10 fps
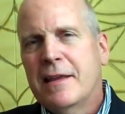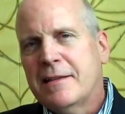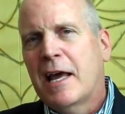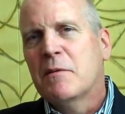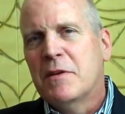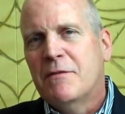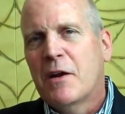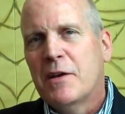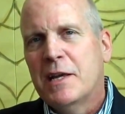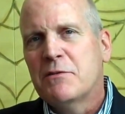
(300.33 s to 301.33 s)
think that'll be
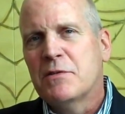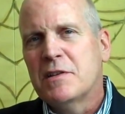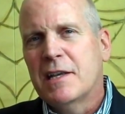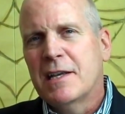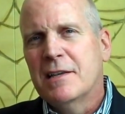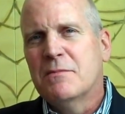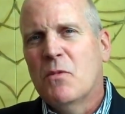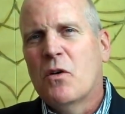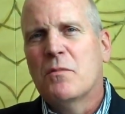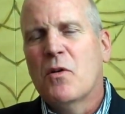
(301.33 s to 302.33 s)
very interesting as
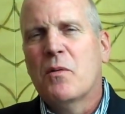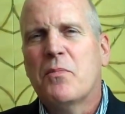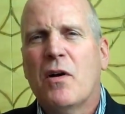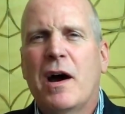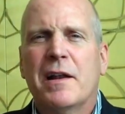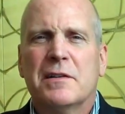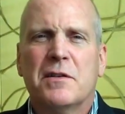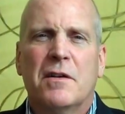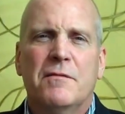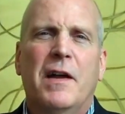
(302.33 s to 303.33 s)
more and more
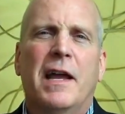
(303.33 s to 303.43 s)
products are